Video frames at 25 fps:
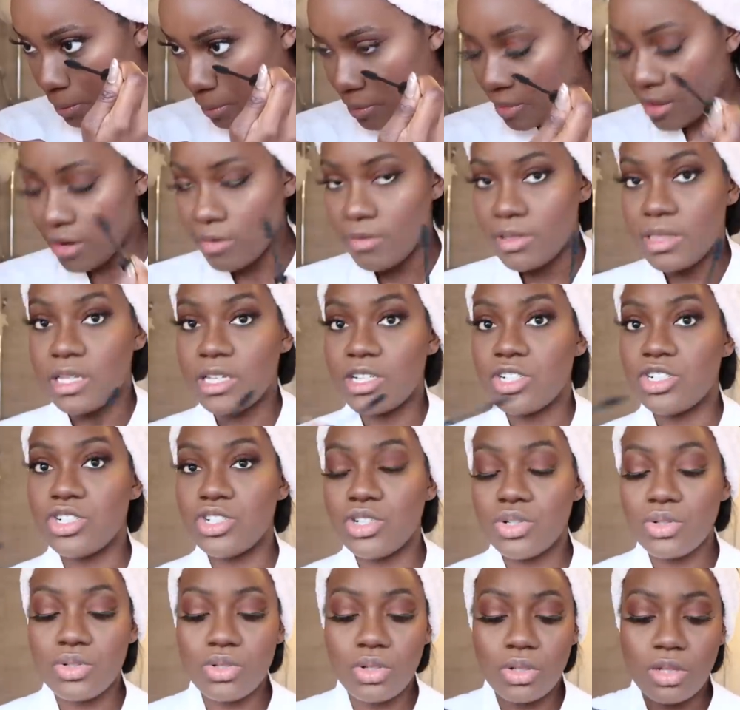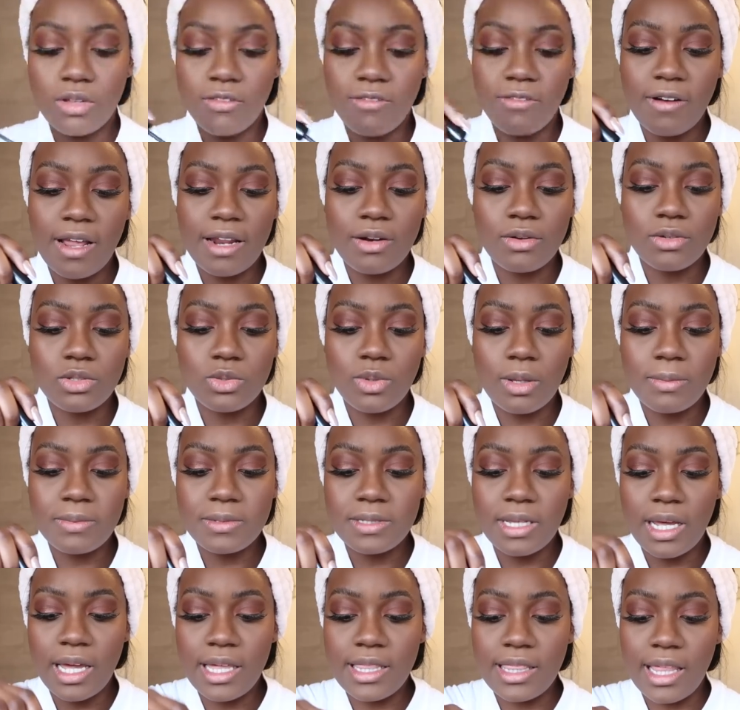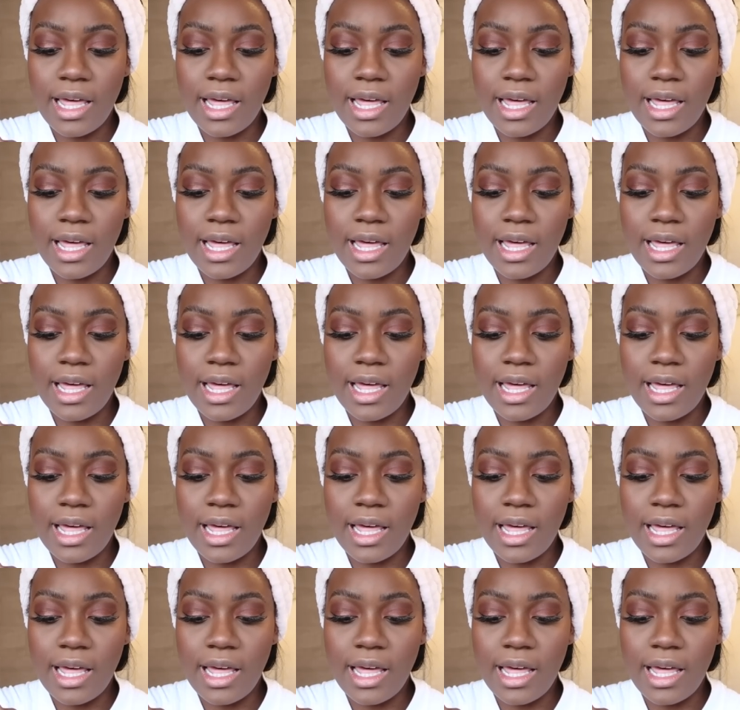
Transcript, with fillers: there are these shoes on the Flannels website